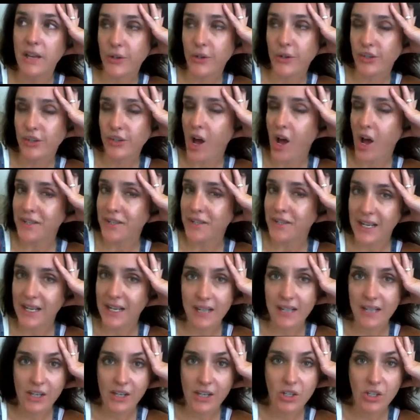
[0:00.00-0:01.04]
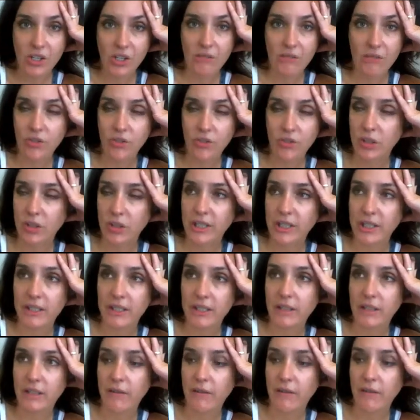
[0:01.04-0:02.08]
There's a contact section. Just
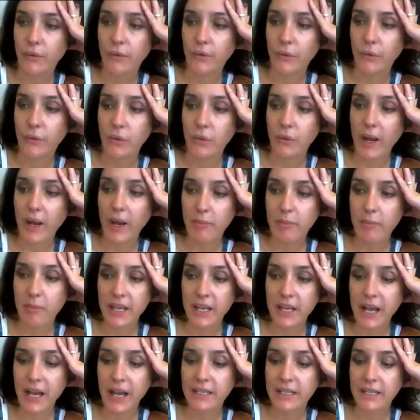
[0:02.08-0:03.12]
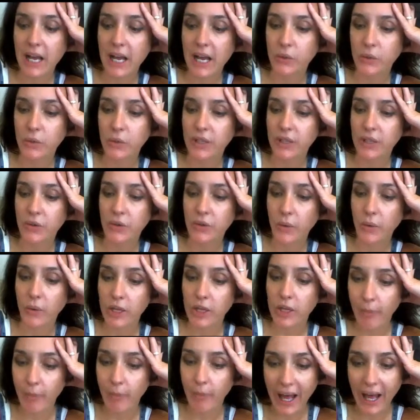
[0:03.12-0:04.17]
please feel free to write me, and I will either write
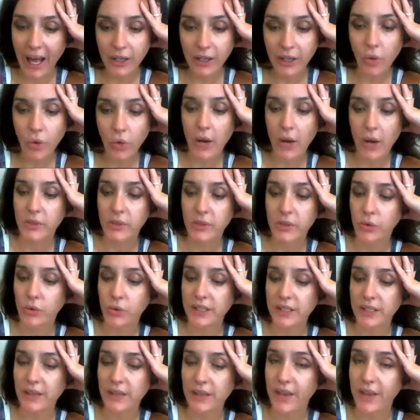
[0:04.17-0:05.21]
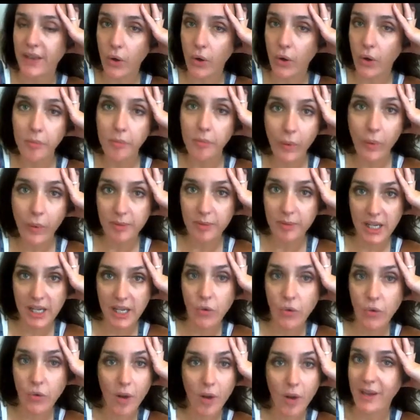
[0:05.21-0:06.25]
you back or I will address it there on my
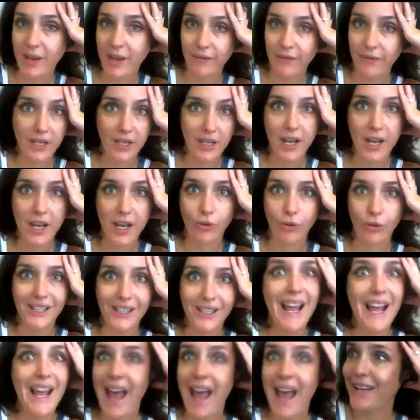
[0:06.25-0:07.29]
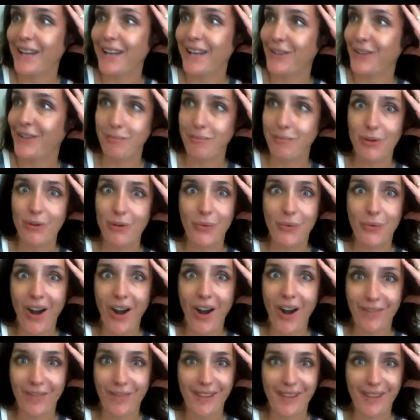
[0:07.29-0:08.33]
website, or I'll make a video and I'll name who you
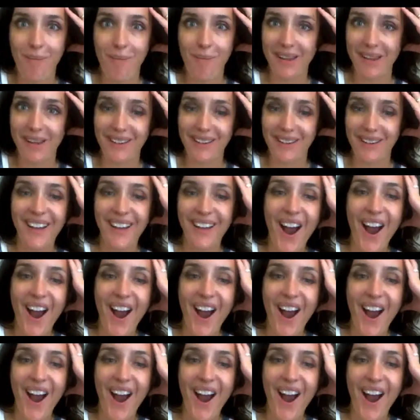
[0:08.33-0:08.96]
are if you let me.